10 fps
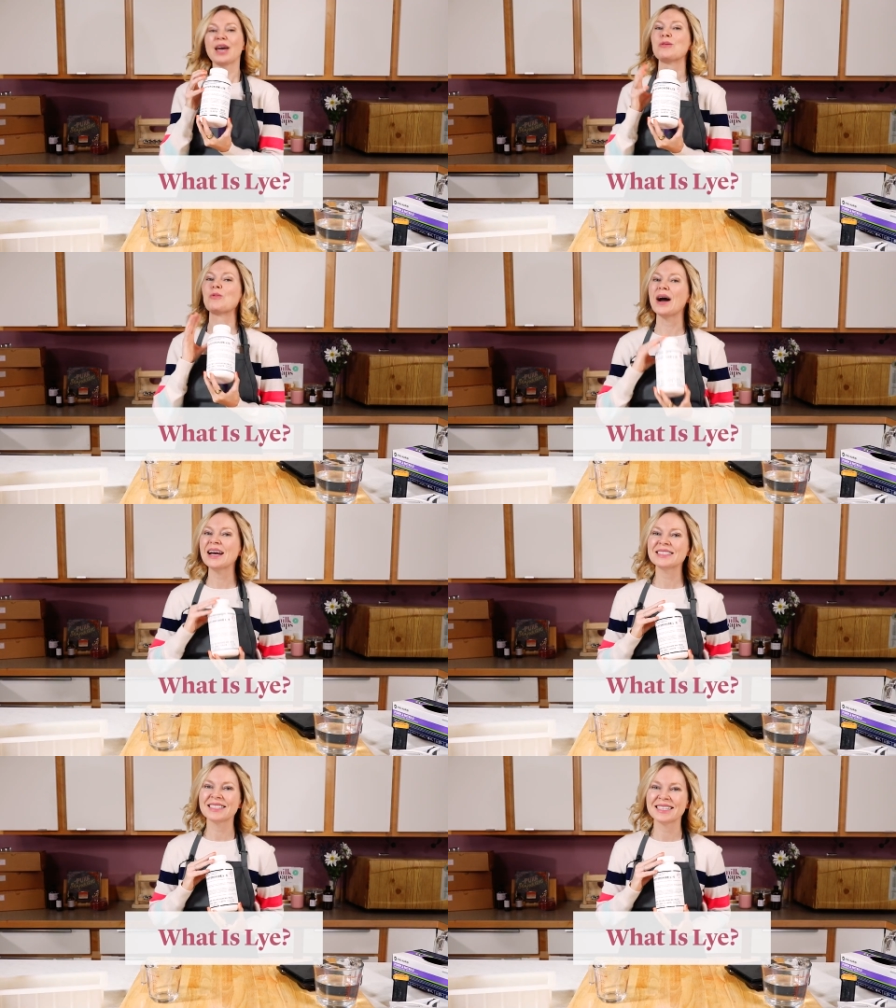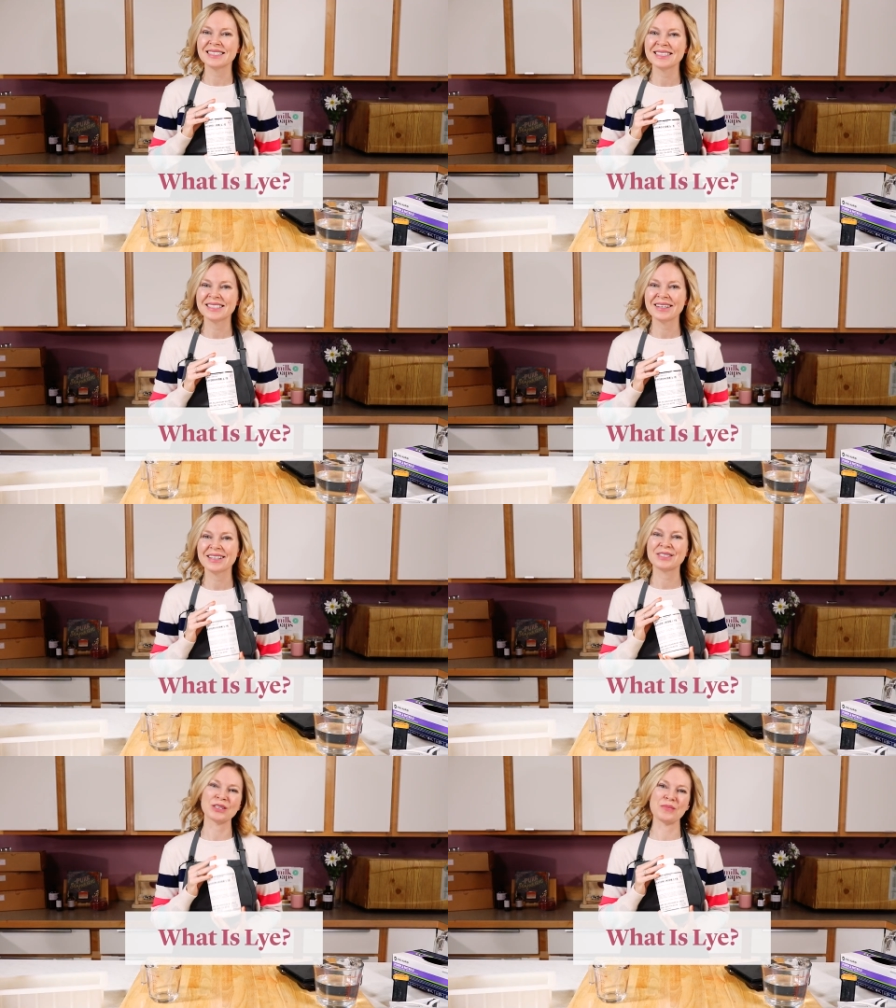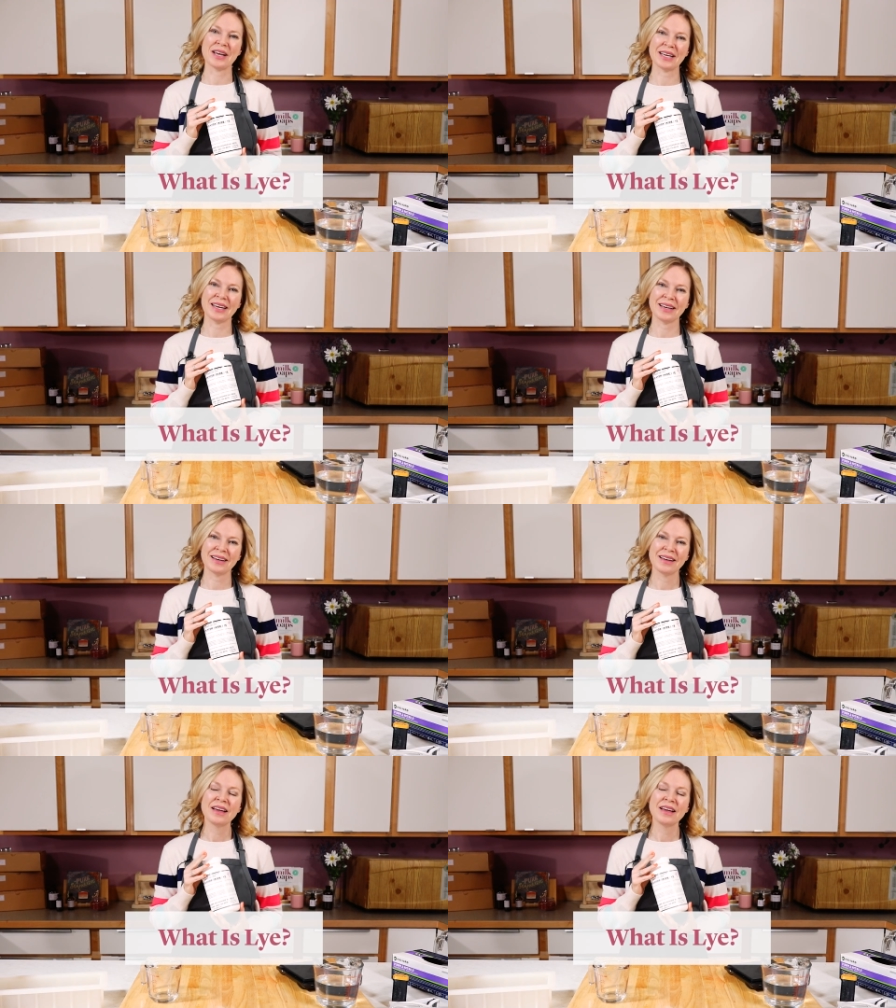And why is it necessary in soap making?